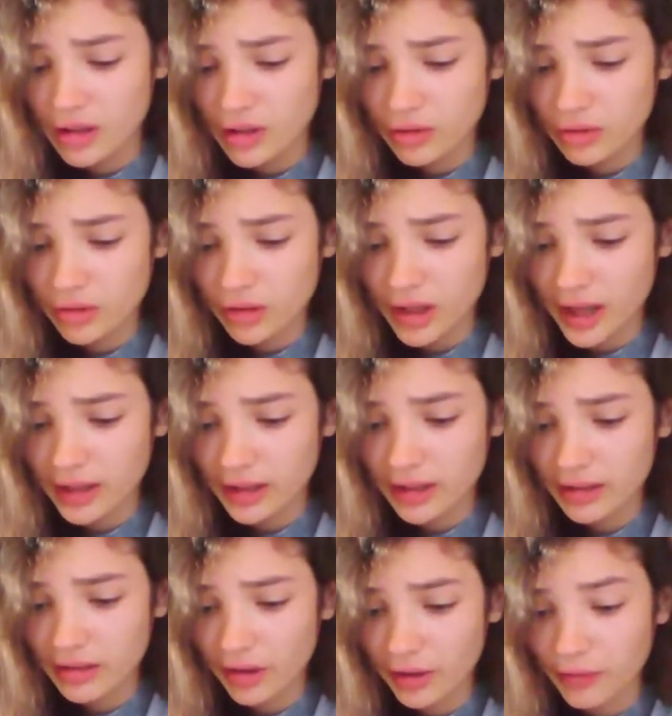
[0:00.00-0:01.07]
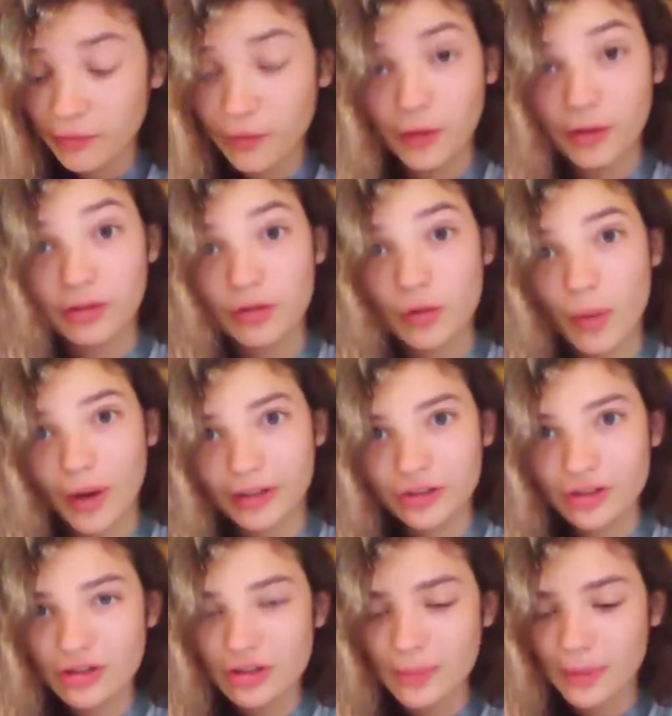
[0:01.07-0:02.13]
So yeah, let's start. First,
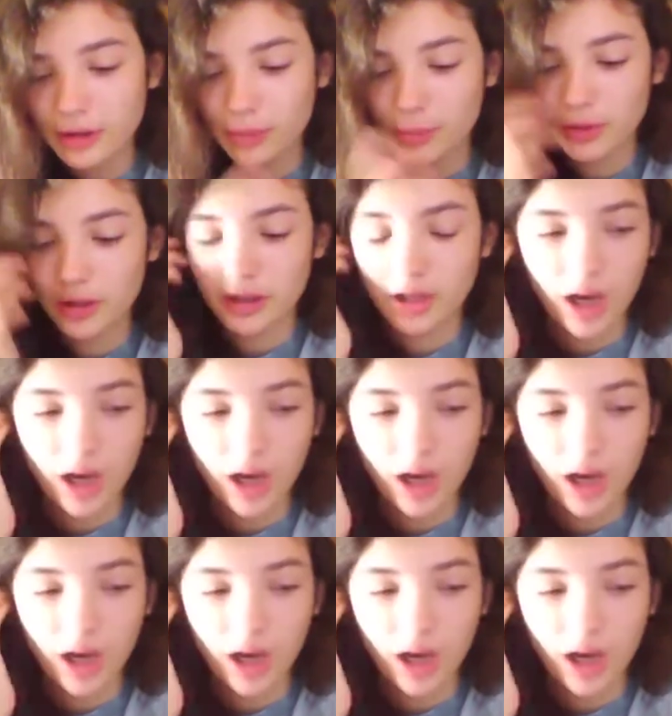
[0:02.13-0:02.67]
questions about the breed.